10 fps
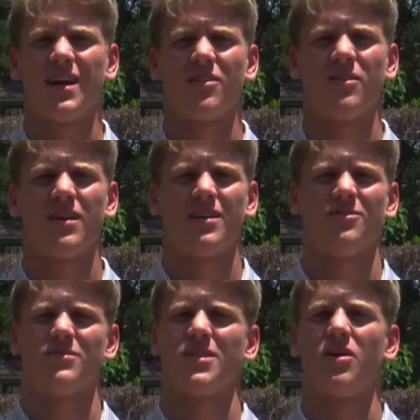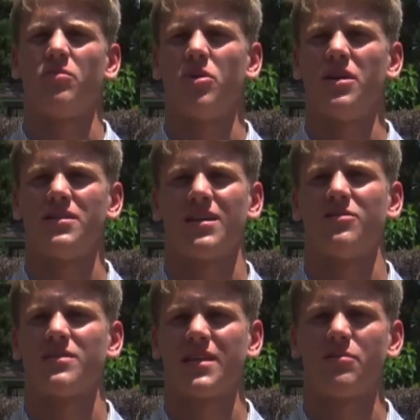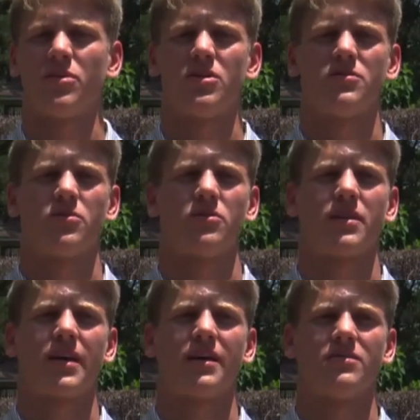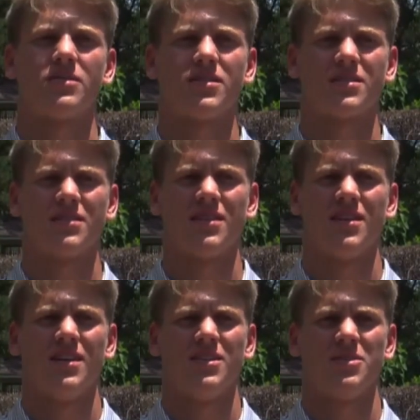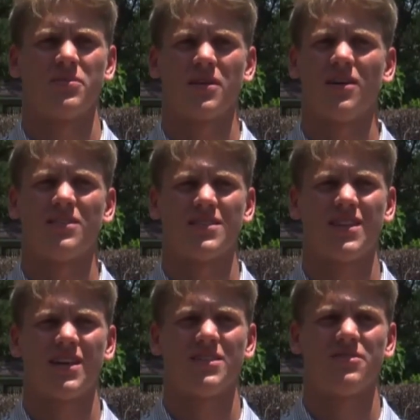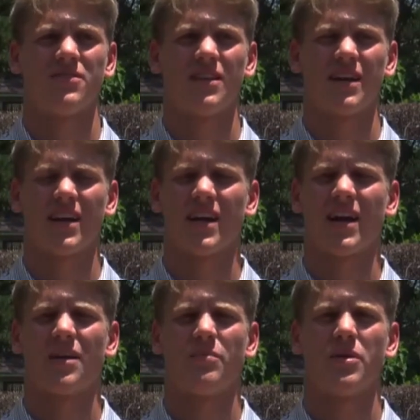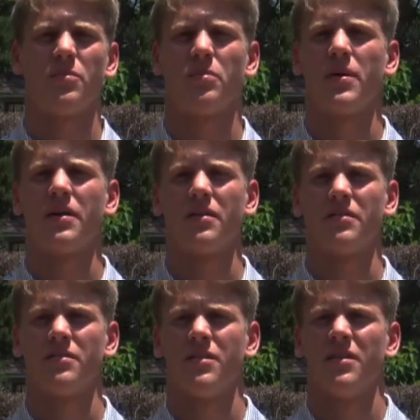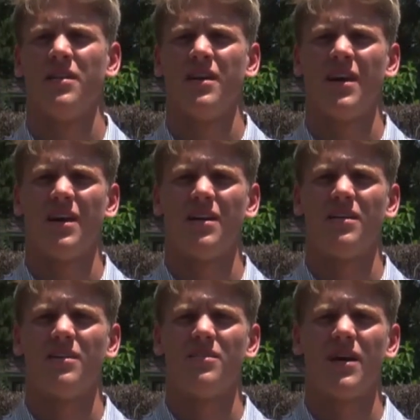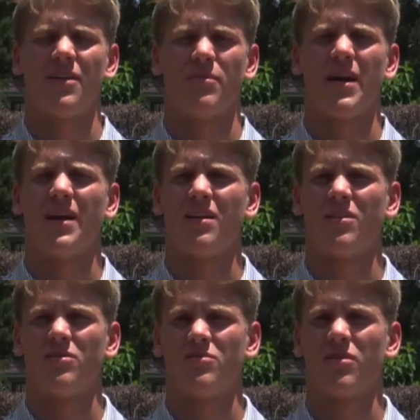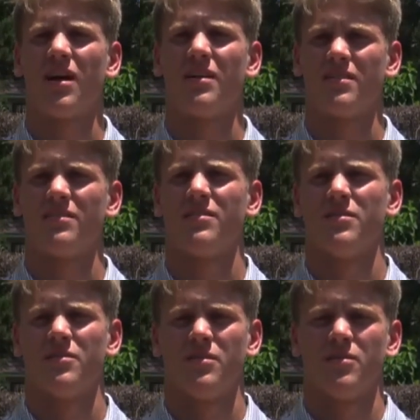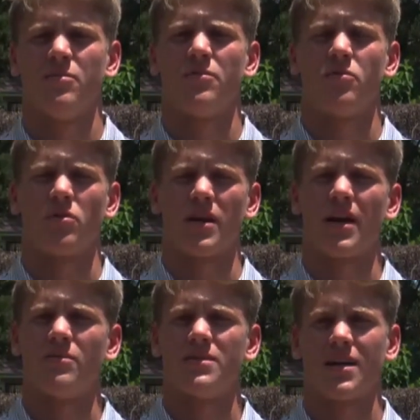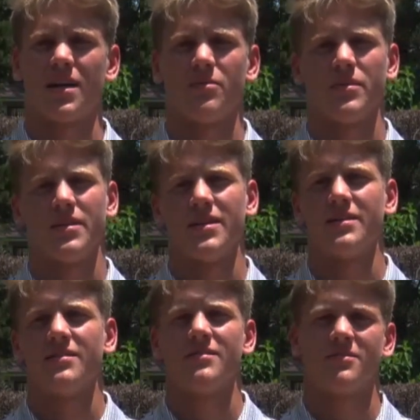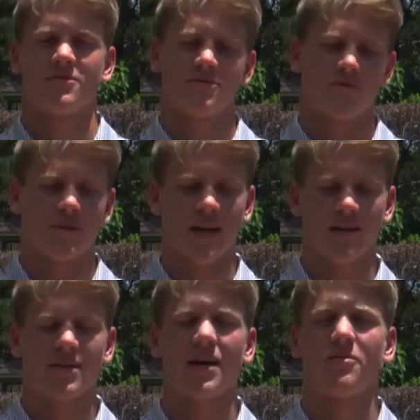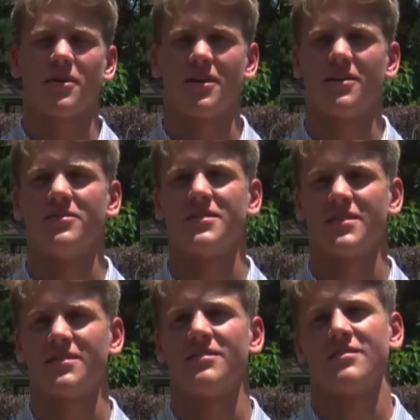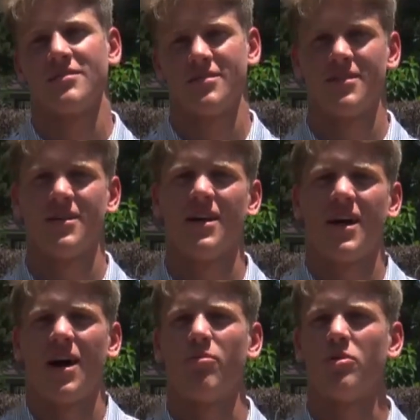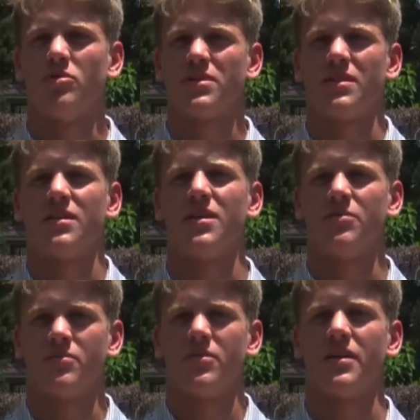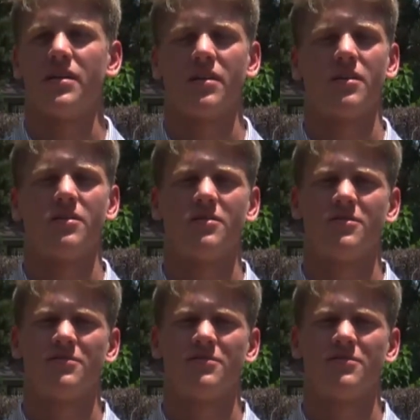I don't talk much. I don't say much before the games, just because I just feel like I gotta be prepared and have my head on right before game time, and then when game time comes, then I'm loosened up and ready to go.